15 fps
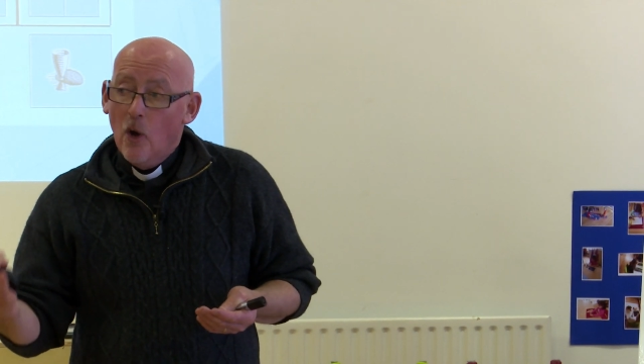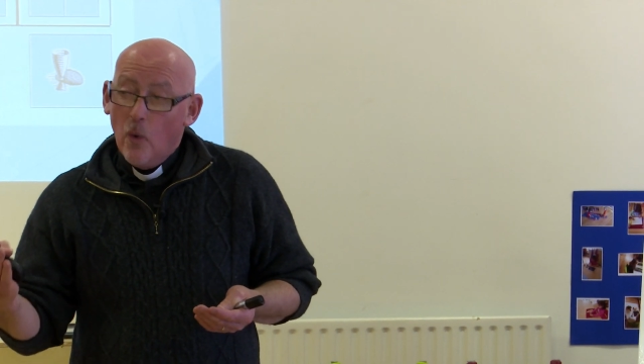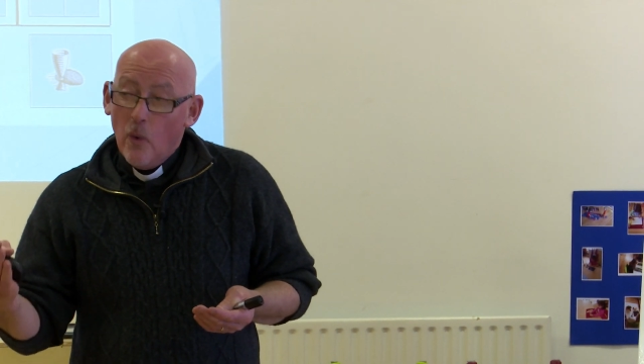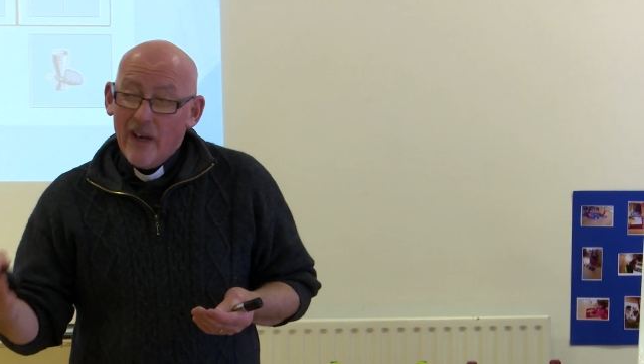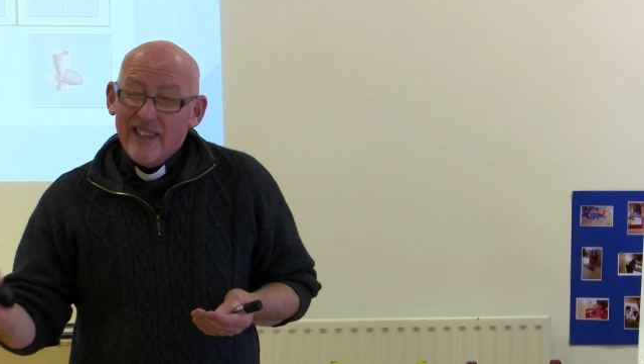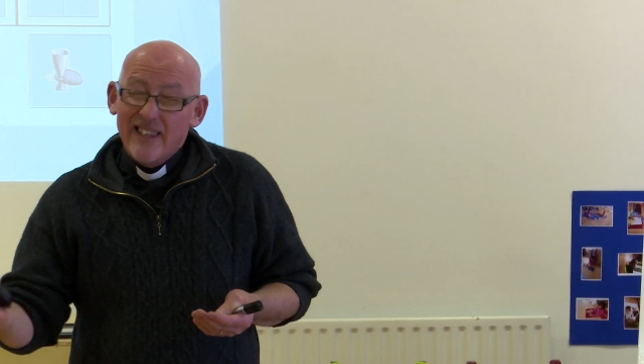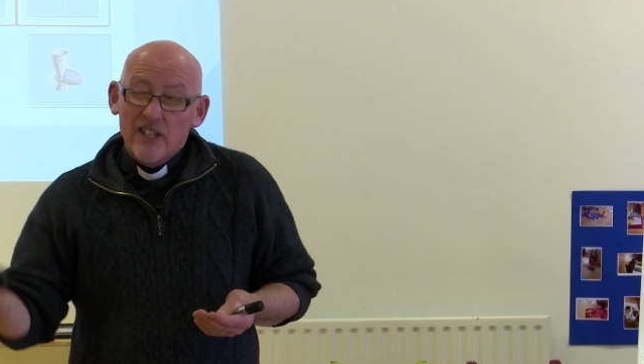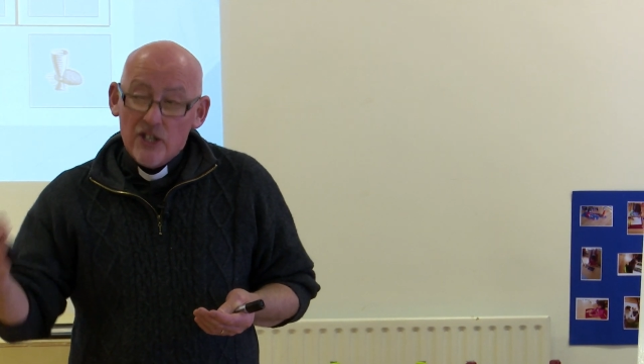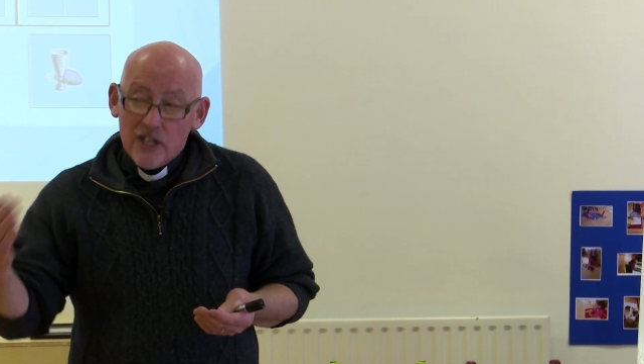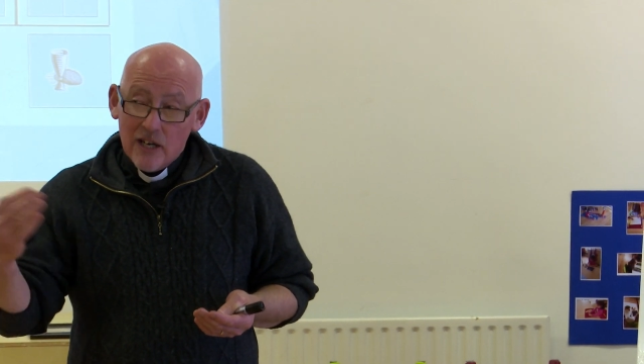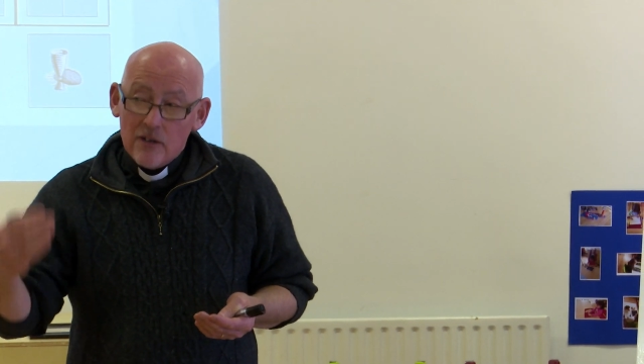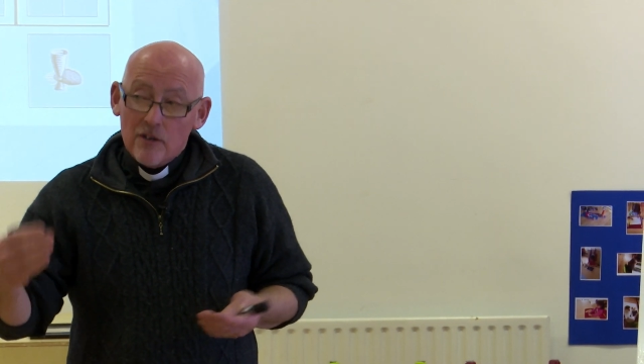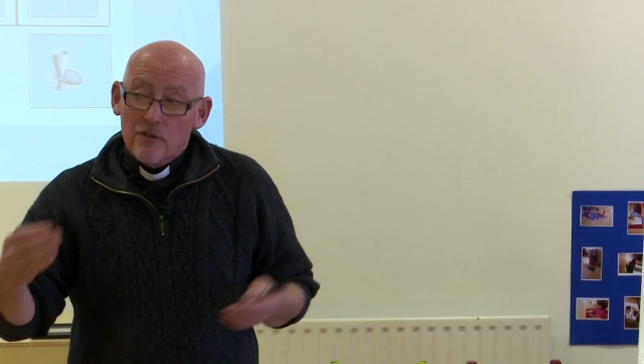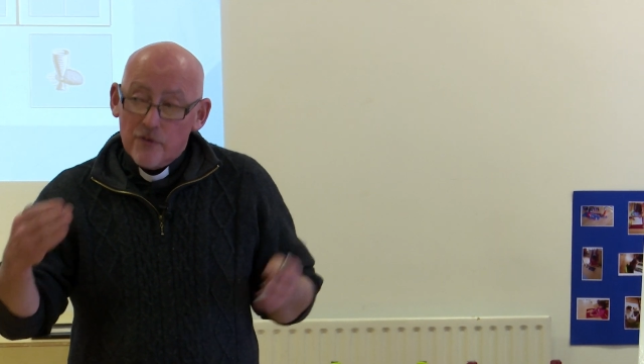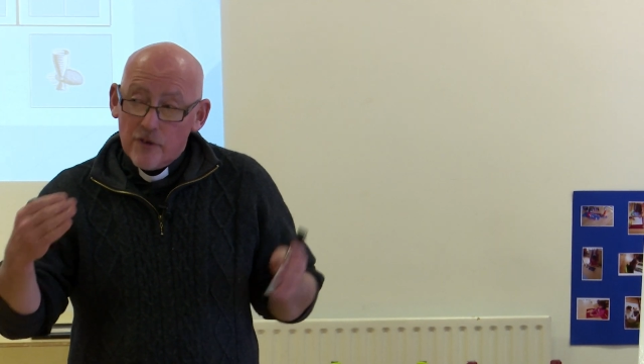with the
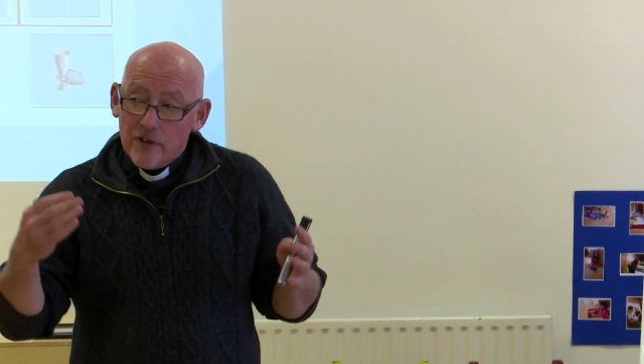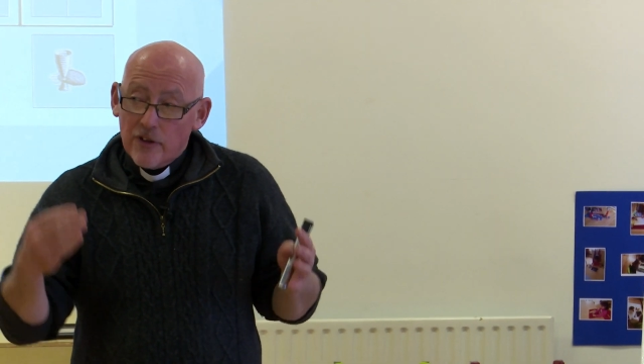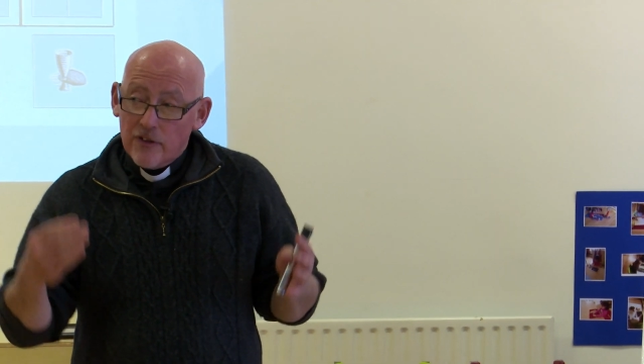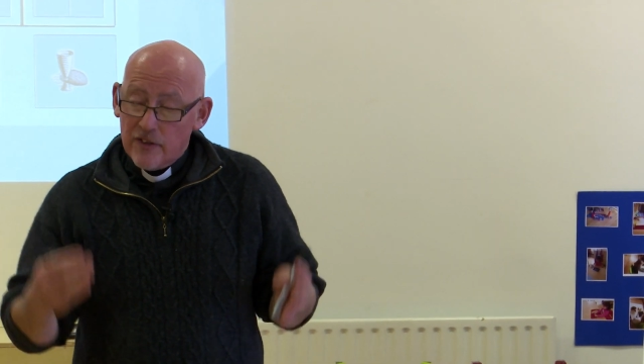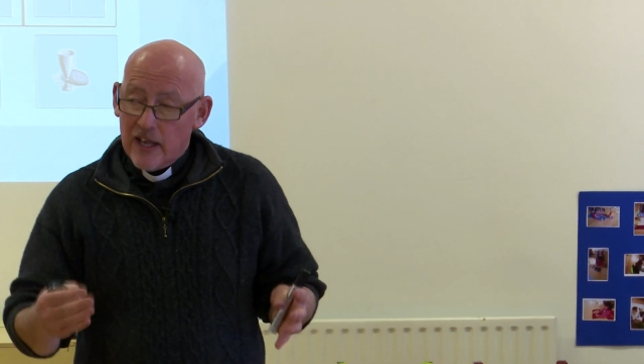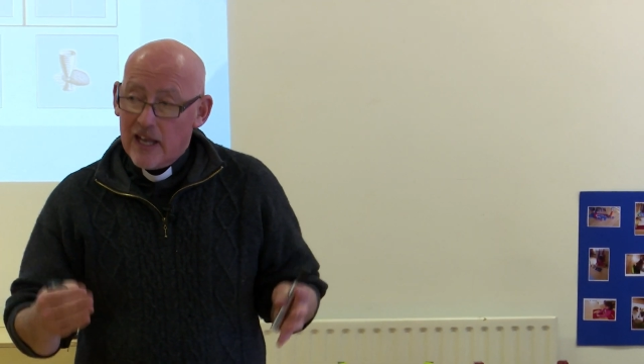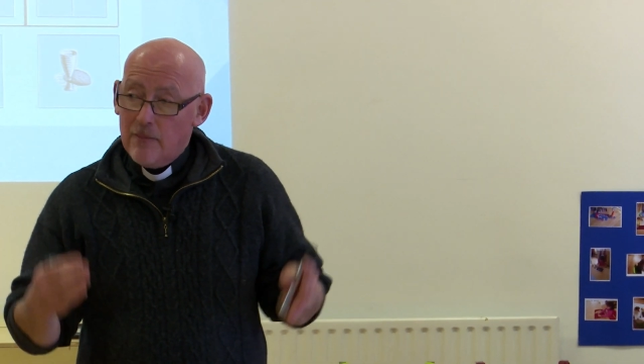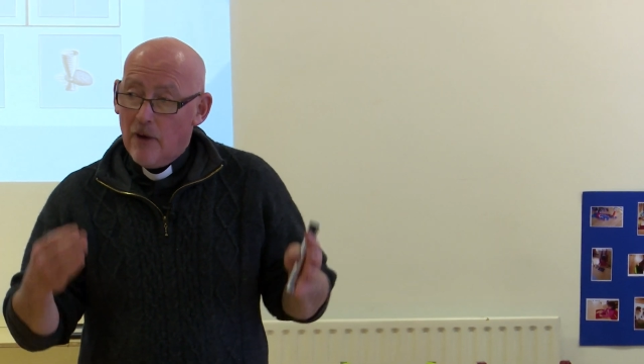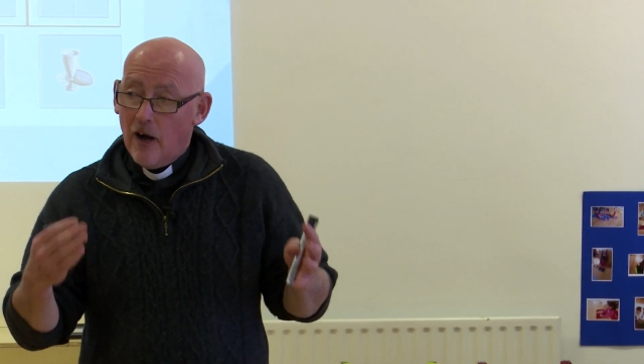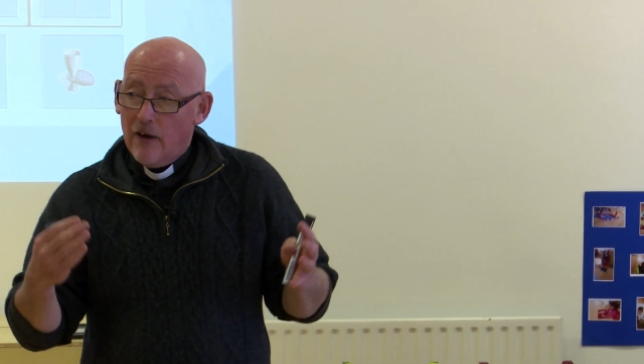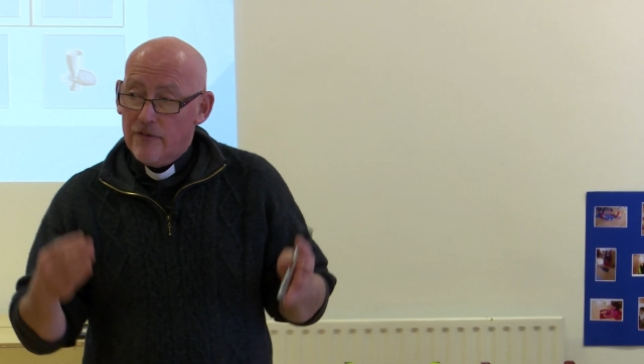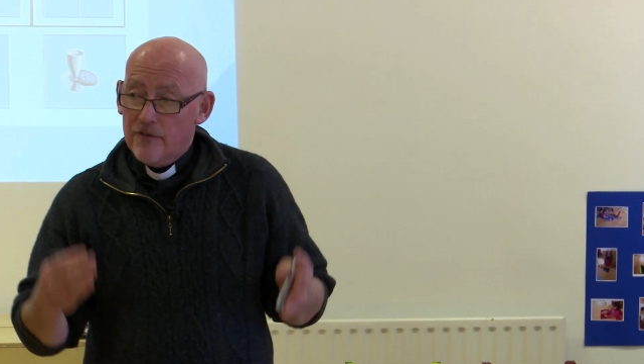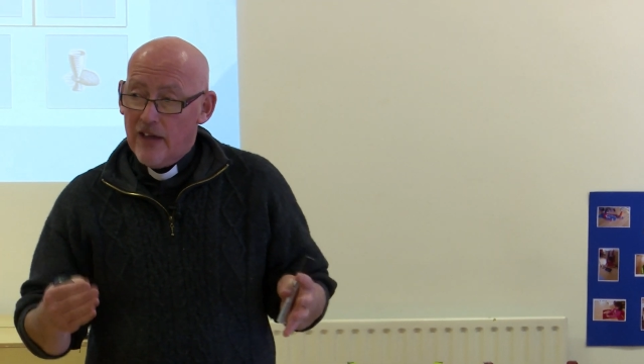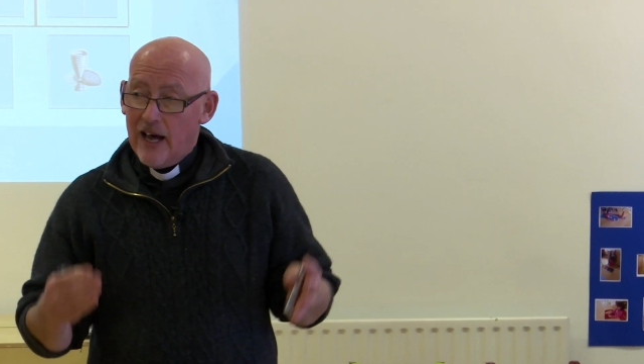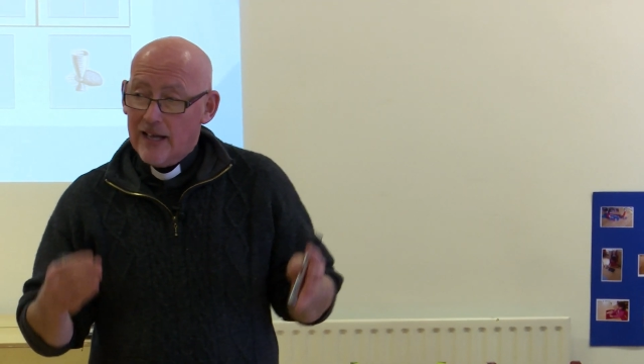children for the theme
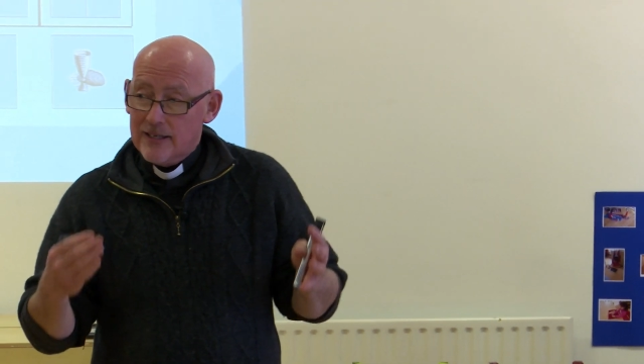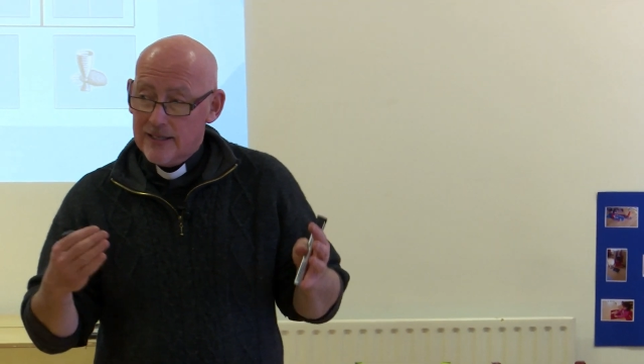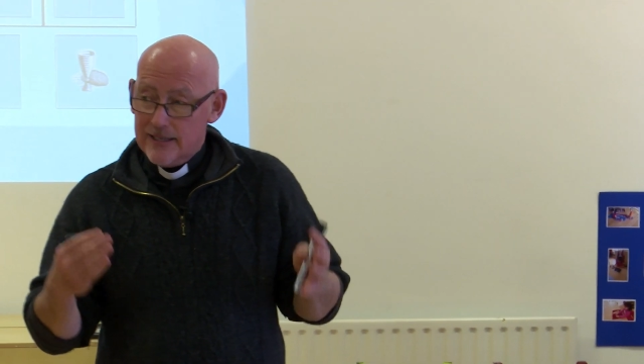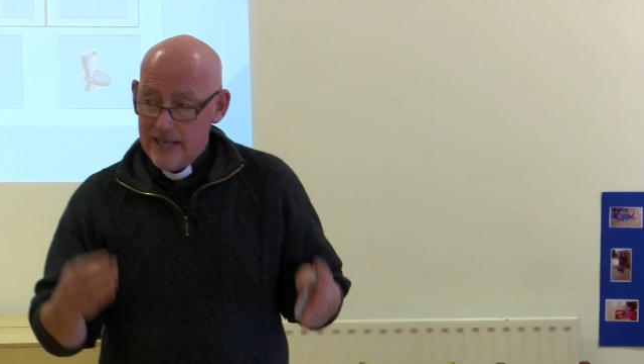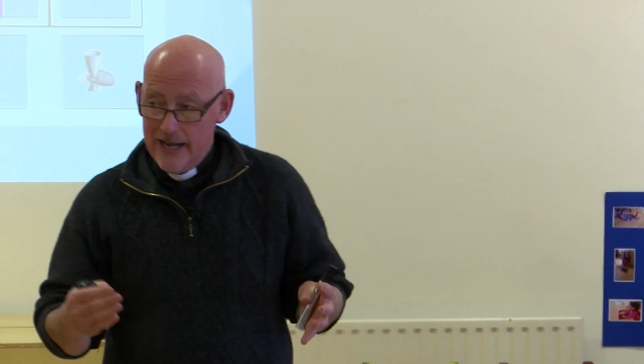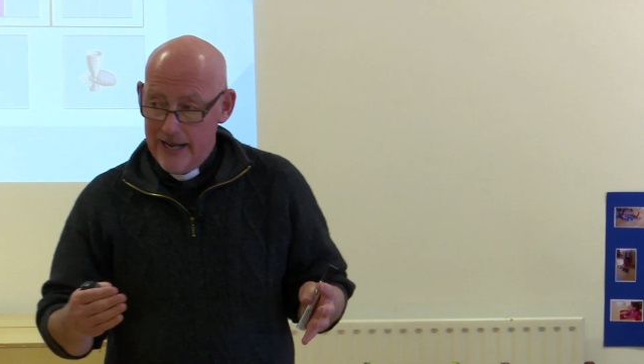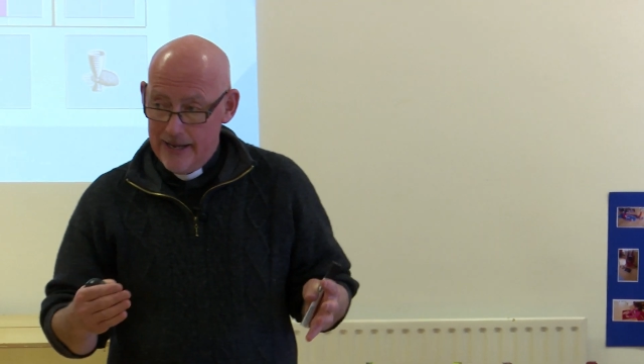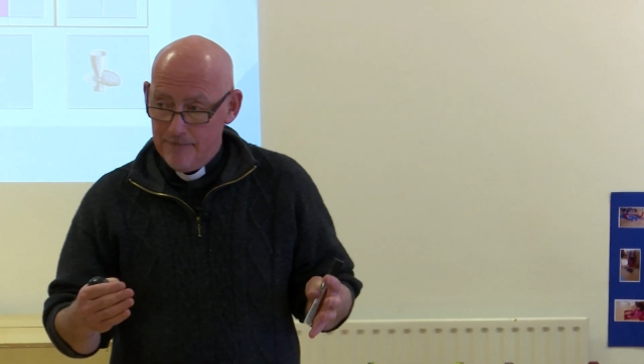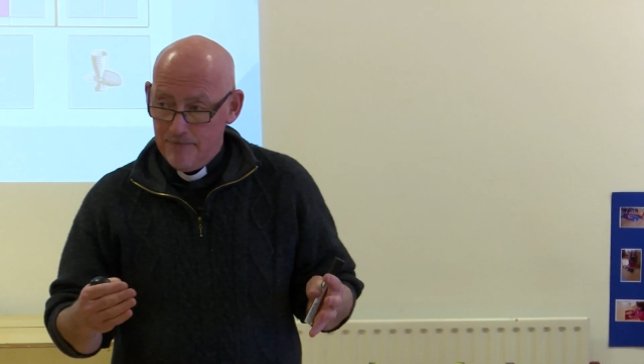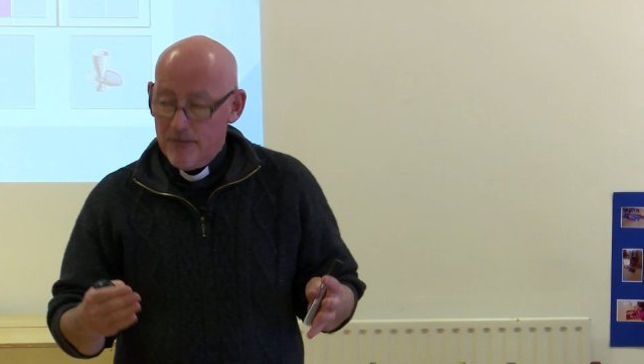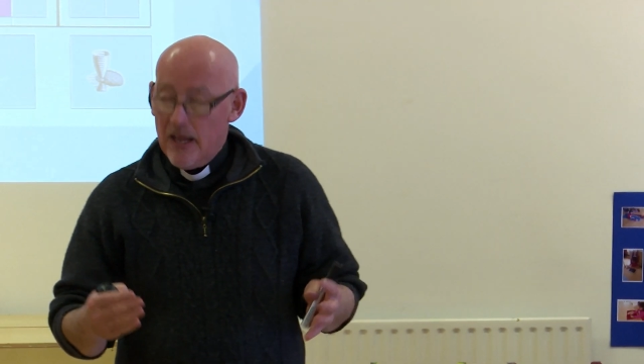of that day.